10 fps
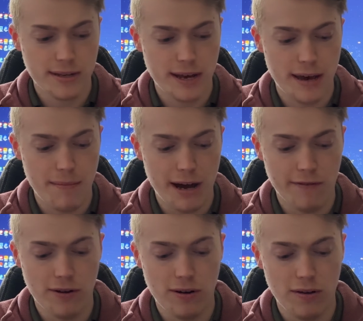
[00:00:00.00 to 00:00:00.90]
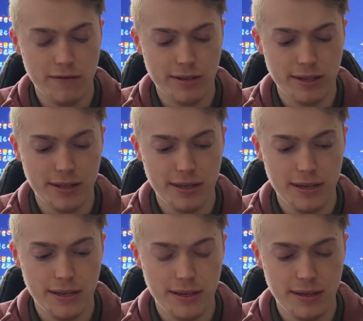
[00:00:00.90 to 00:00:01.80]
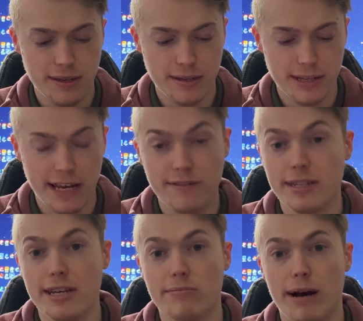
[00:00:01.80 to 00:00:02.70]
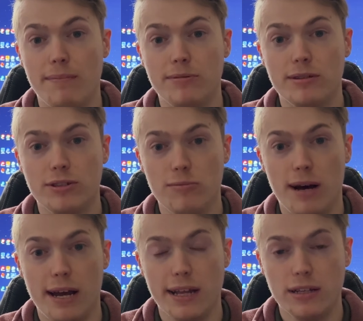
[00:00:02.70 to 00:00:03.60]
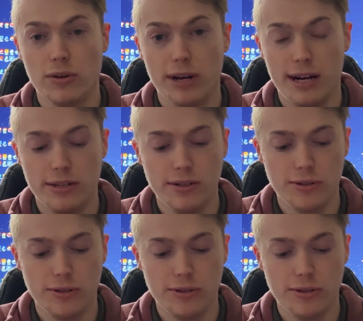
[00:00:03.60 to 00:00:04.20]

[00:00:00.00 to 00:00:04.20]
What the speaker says: I've got obviously the save states mapped to my L2 and R2,